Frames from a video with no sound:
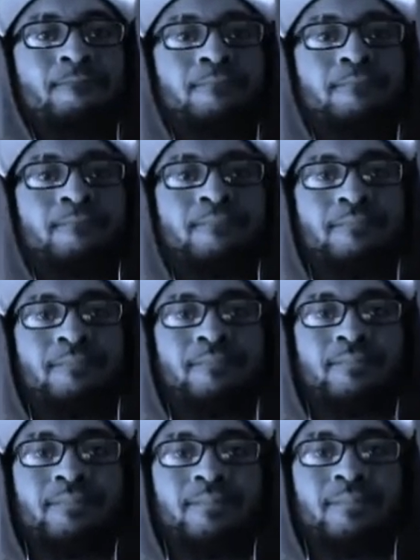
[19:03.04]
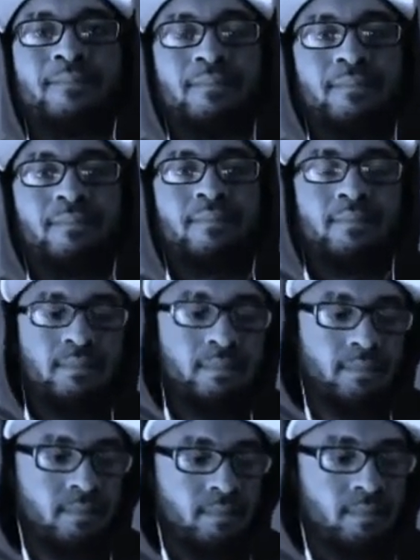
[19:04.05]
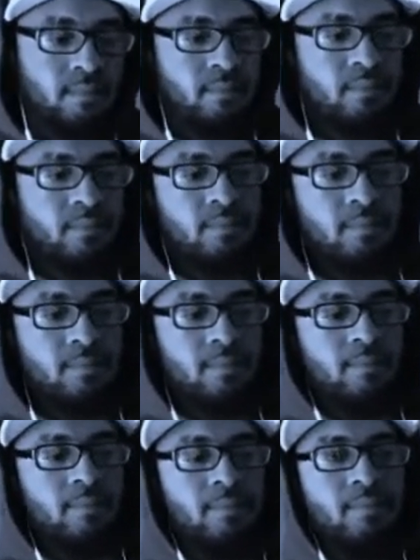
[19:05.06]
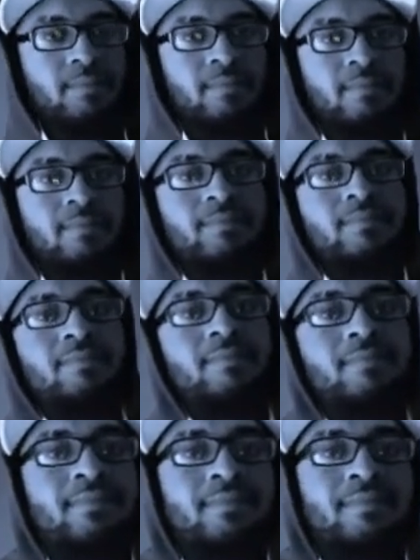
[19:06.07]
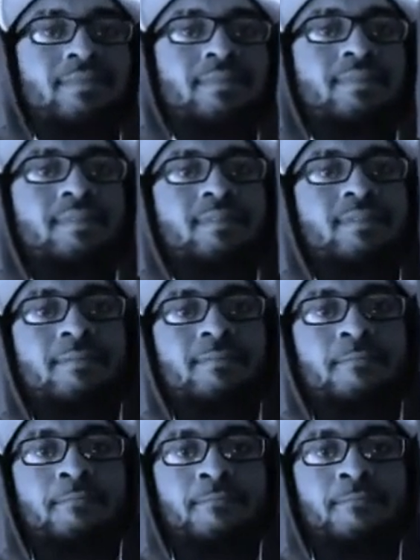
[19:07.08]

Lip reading: [no speech]